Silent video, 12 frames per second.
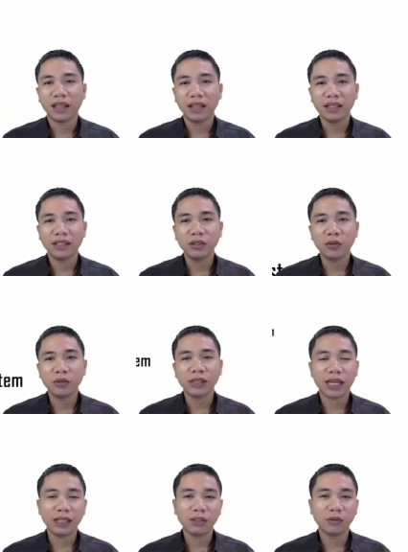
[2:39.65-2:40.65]
These tissues
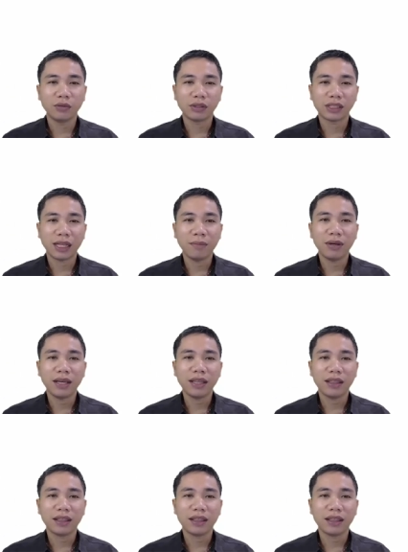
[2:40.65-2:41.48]
add to stem length,